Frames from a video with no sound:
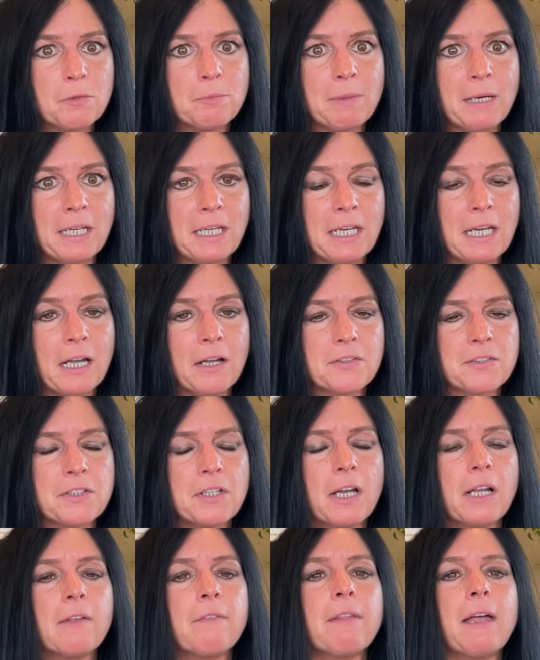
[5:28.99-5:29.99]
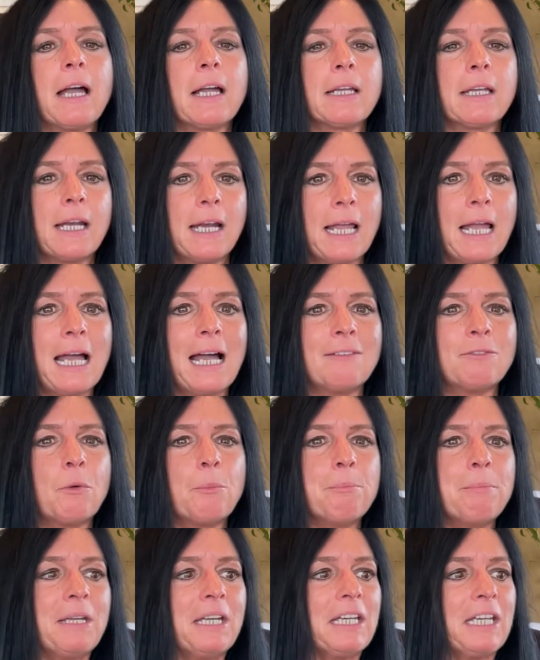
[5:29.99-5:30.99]
making outside of that can have a
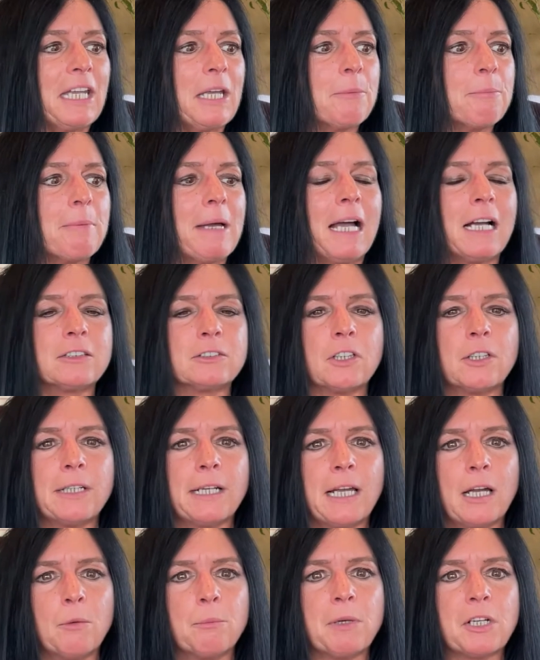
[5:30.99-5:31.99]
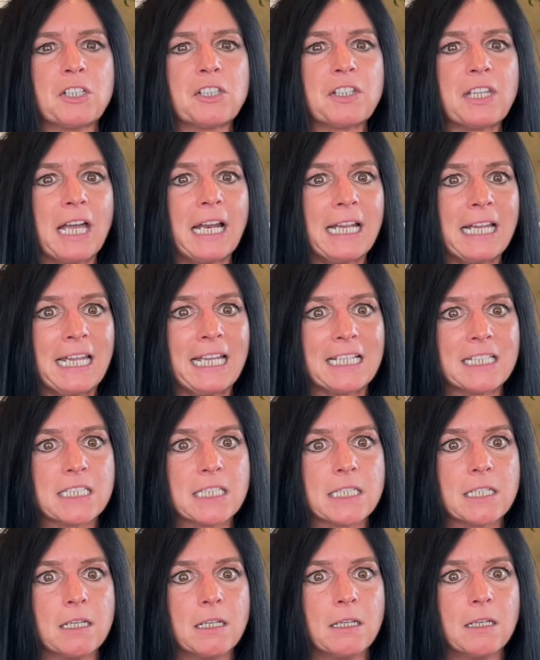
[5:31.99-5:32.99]
big impact on how much that hits.